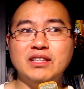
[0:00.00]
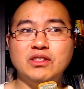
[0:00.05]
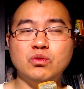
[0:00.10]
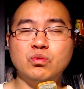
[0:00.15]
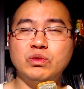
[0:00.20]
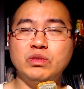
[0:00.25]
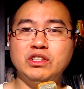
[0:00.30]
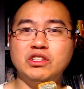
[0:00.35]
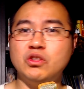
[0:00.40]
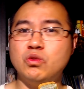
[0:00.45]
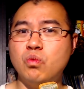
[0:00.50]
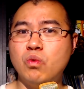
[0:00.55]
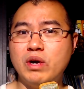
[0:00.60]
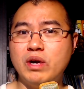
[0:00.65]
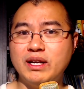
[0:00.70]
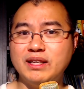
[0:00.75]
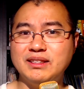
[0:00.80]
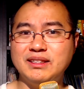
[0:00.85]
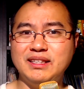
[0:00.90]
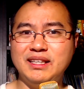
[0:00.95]
we just want to
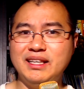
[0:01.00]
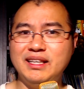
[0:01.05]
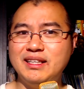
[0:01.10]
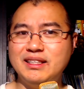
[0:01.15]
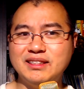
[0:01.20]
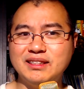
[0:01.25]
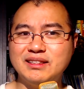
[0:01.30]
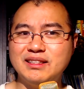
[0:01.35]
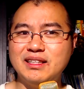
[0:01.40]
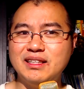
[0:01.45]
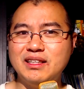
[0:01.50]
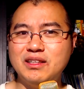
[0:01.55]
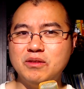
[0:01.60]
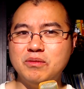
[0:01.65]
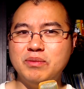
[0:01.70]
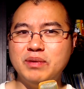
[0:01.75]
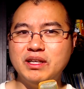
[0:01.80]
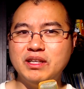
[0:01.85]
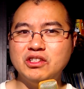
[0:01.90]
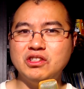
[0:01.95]
see it just a little
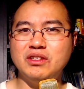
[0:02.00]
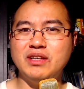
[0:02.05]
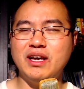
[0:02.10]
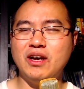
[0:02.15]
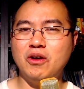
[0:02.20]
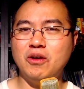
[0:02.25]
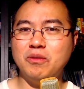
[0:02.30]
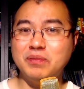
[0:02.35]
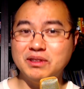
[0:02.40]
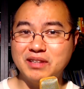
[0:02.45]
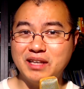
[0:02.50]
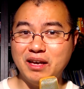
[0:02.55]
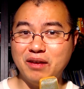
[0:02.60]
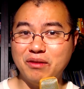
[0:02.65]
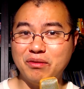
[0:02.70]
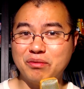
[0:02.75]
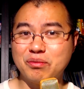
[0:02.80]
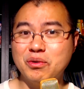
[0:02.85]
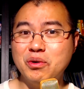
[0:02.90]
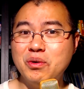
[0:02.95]
bit to help us get
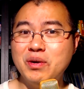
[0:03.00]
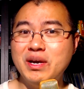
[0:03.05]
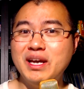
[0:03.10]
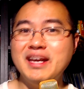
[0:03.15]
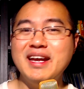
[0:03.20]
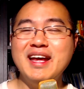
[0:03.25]
through it,